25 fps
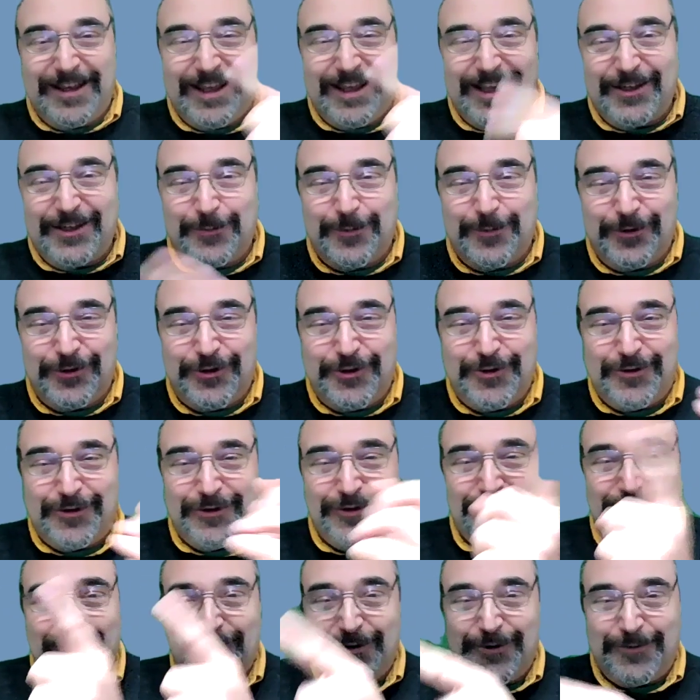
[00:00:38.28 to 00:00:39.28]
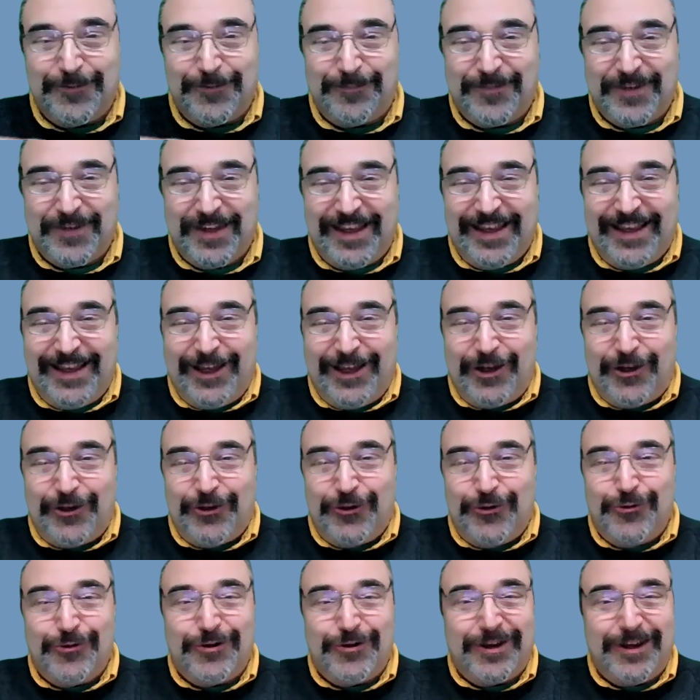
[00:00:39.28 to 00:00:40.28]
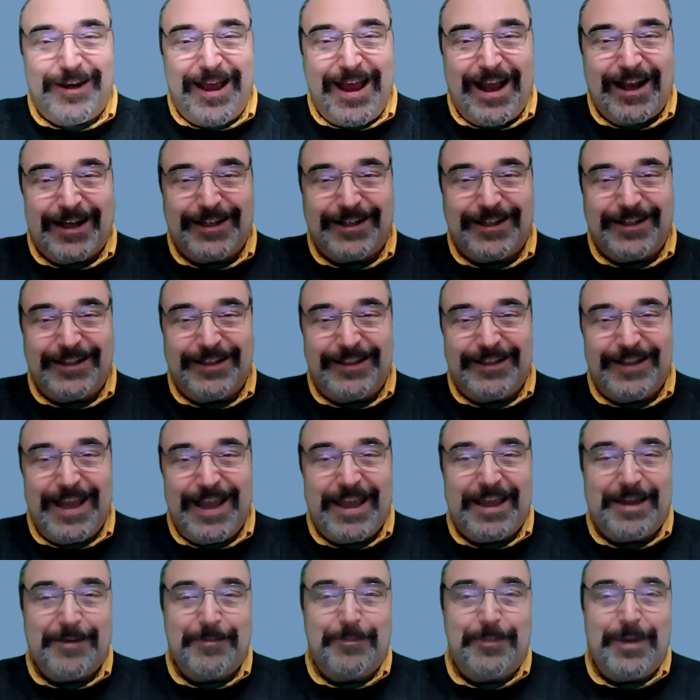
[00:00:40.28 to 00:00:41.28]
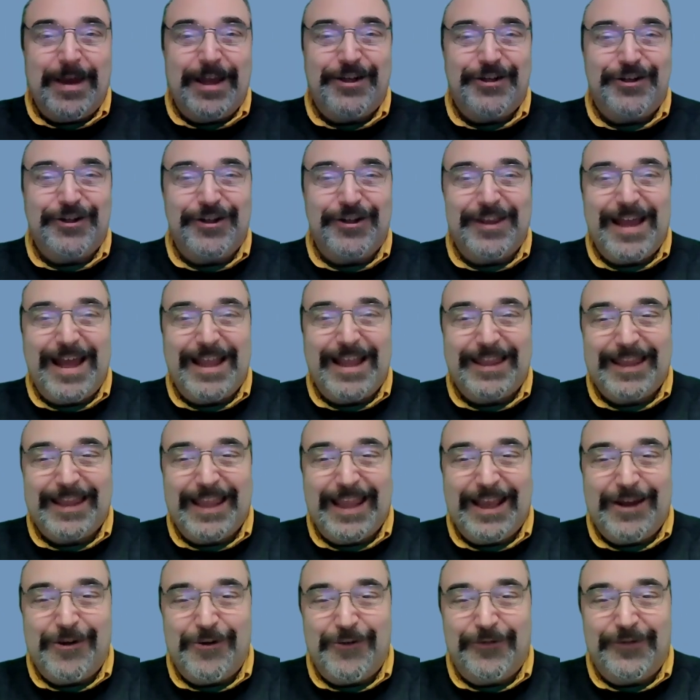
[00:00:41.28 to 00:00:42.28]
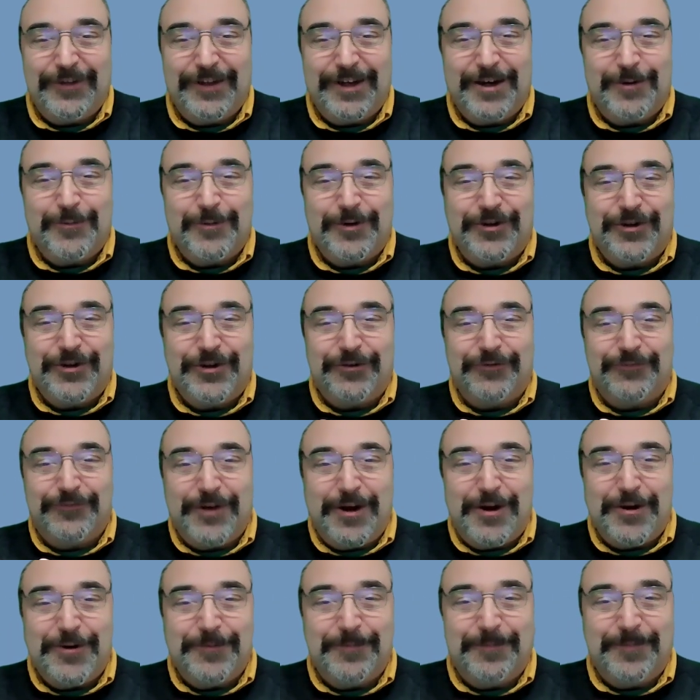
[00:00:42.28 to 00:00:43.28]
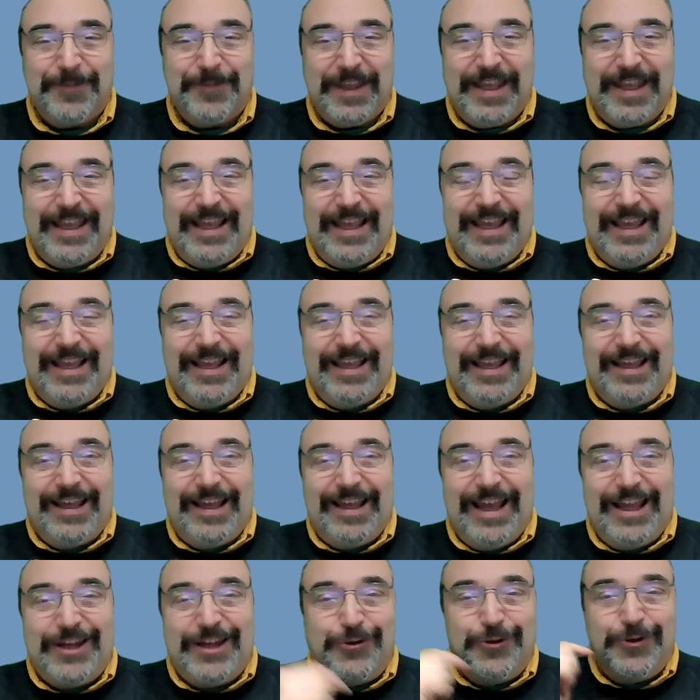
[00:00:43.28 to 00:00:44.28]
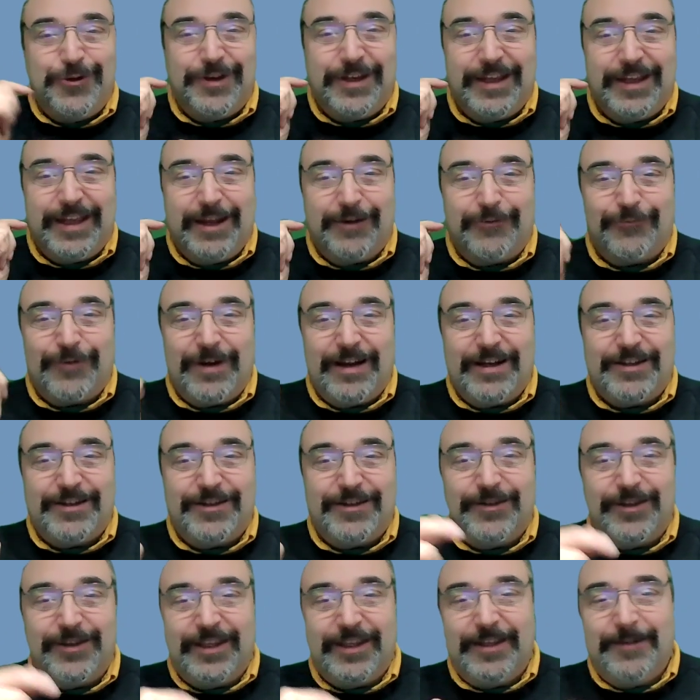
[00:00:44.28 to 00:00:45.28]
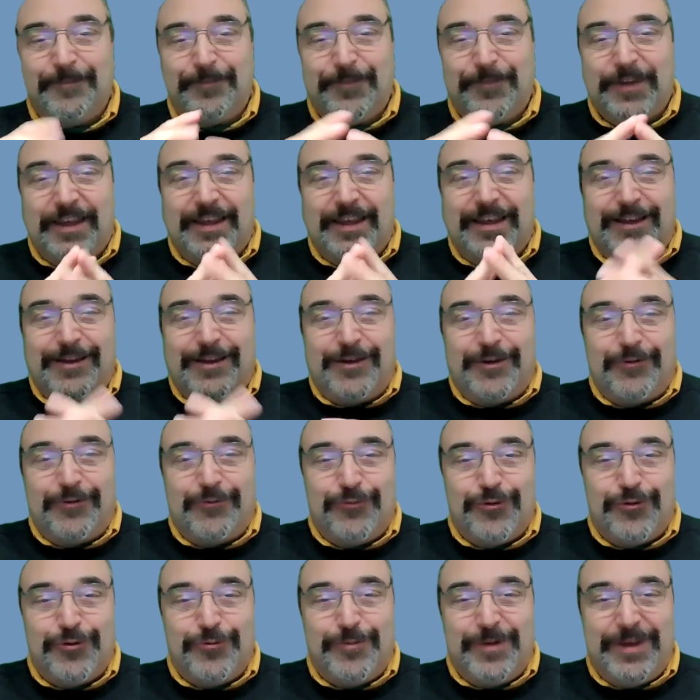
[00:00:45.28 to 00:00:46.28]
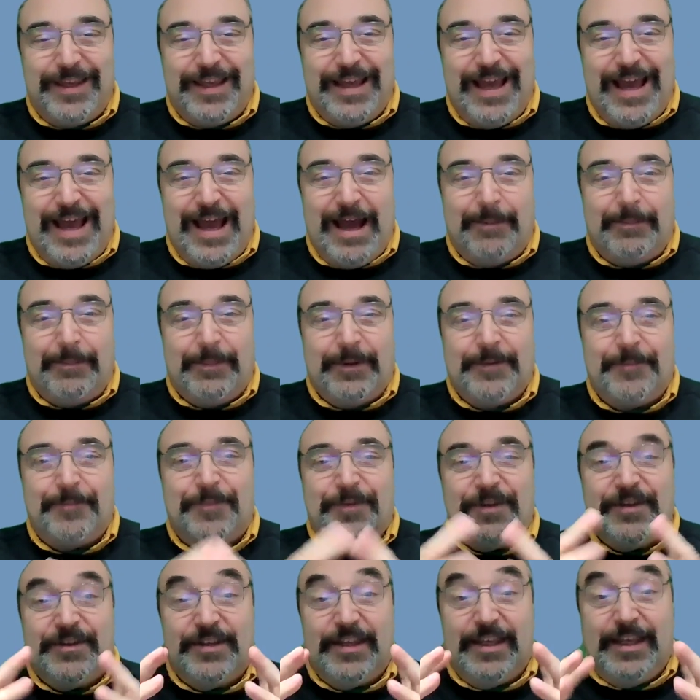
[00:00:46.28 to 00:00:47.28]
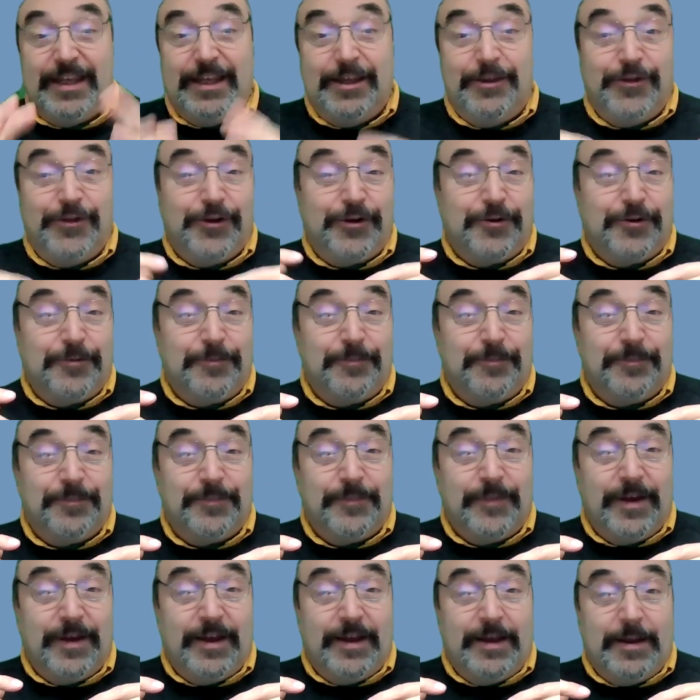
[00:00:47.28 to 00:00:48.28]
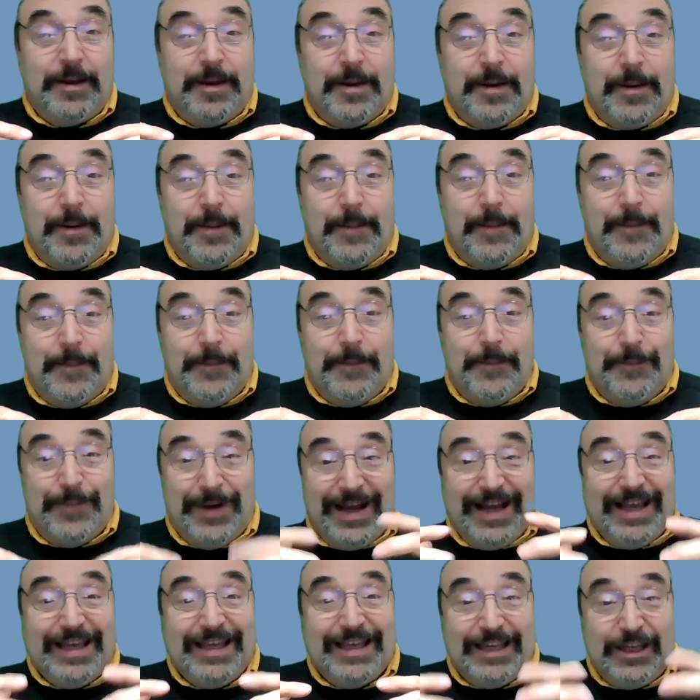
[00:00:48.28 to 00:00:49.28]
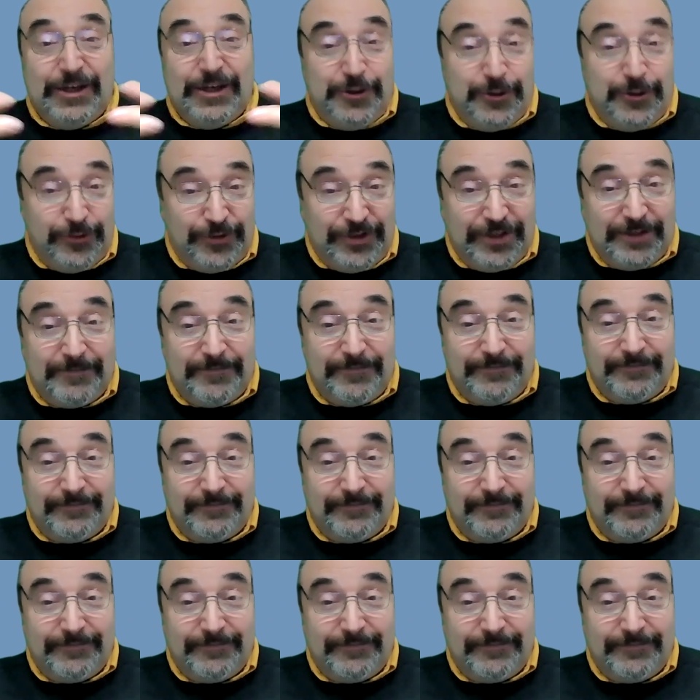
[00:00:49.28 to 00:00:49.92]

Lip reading: guess what you can do? You can actually take a picture of that thing over there with your phone, and you can get right to the Ruby app to either buy it and use it,